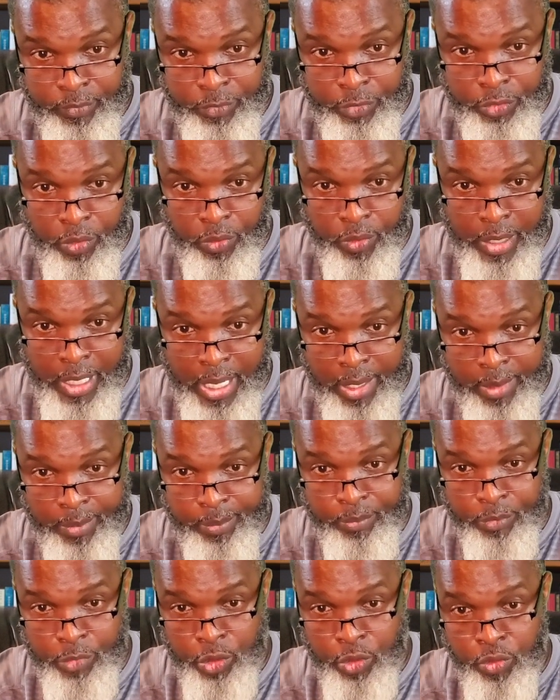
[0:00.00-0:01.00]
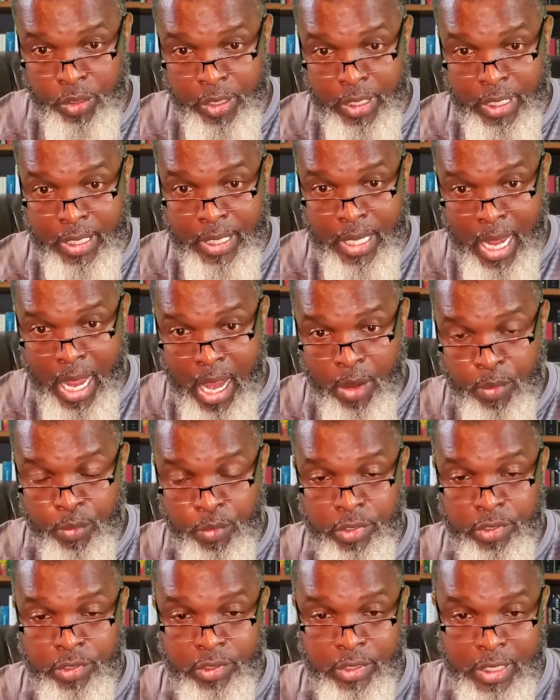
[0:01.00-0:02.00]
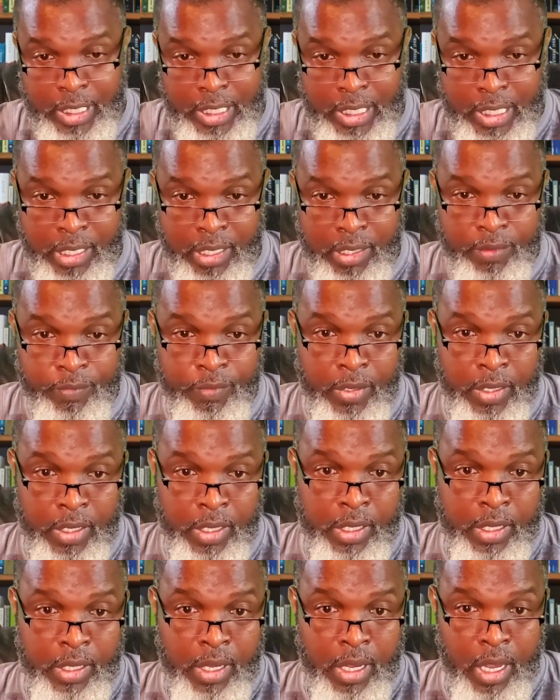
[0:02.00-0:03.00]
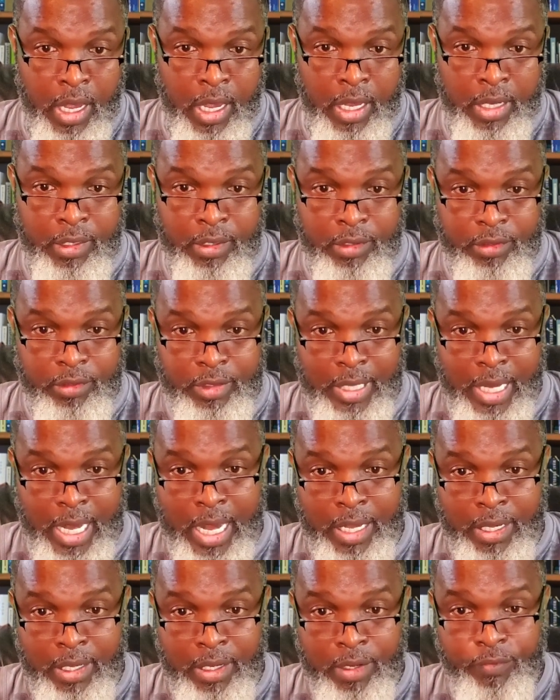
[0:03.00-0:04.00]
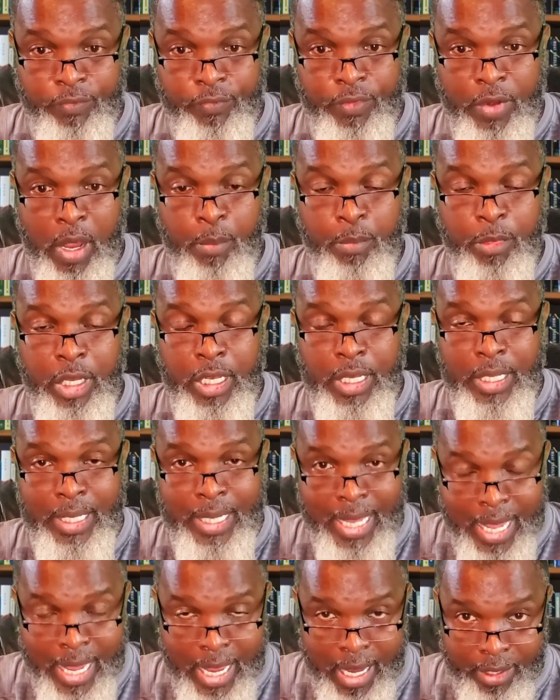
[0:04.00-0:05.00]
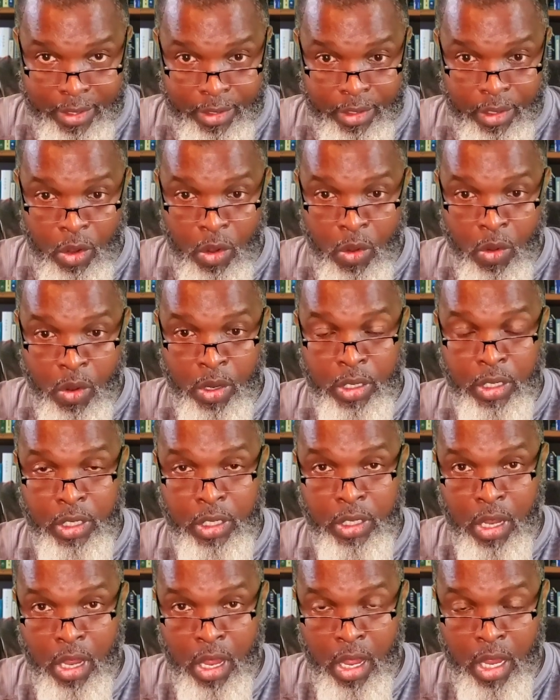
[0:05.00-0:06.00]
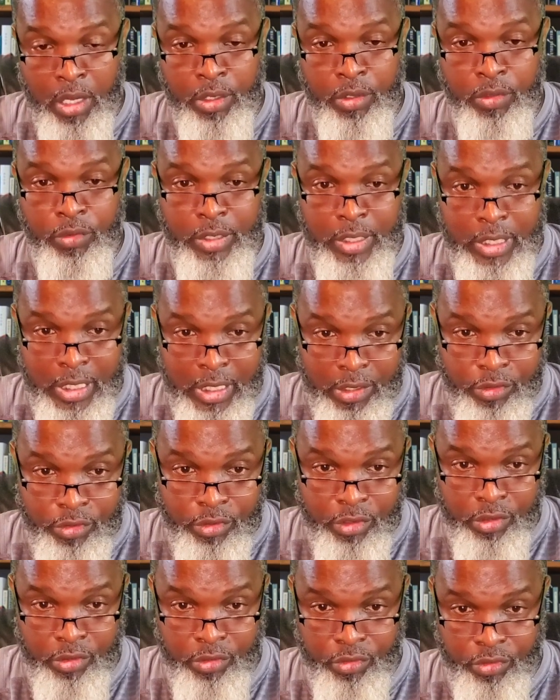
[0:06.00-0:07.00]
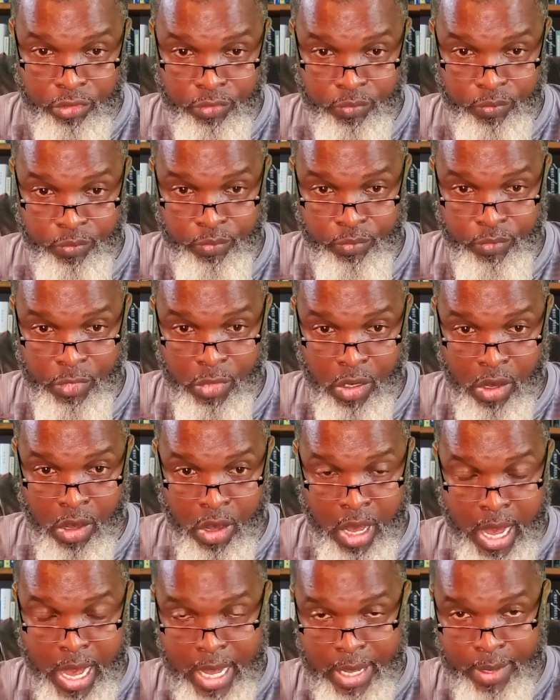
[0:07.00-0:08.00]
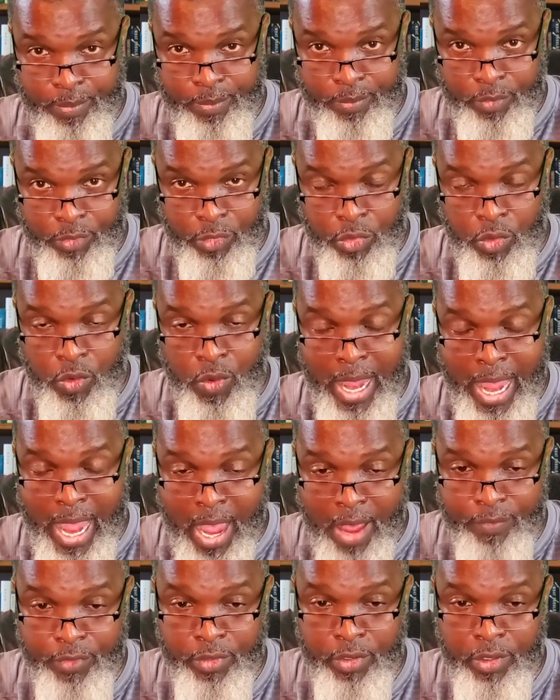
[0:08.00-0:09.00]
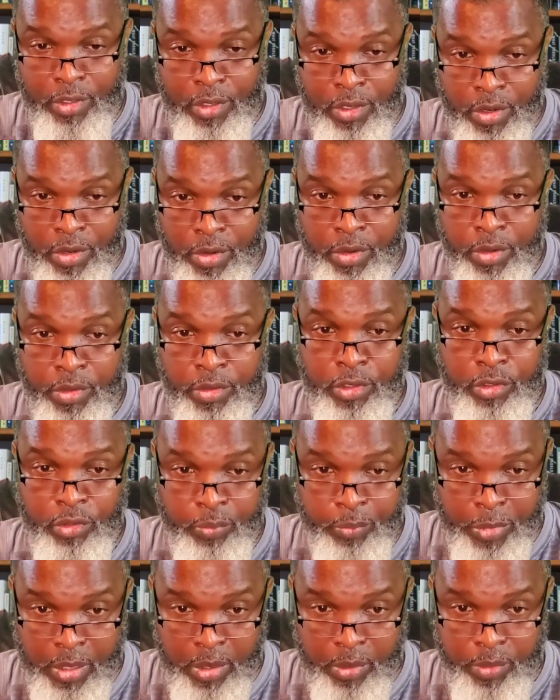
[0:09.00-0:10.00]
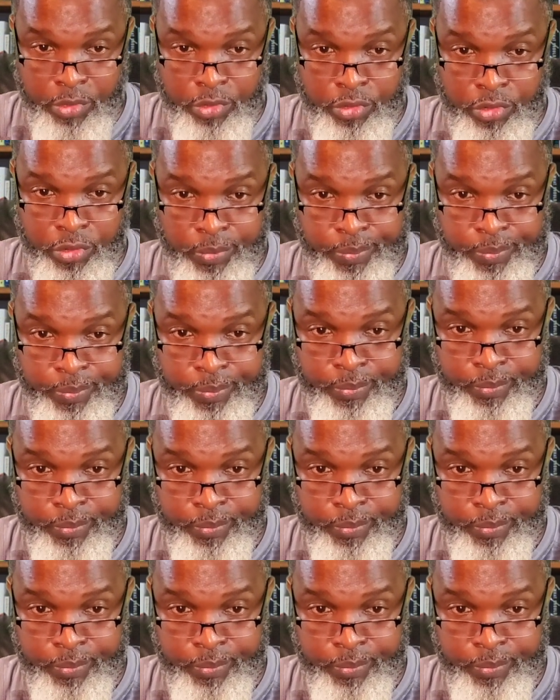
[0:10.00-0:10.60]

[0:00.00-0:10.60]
So now, you cannot receive understanding from the letter or the carnal teachings. All right? You have to learn the spiritual.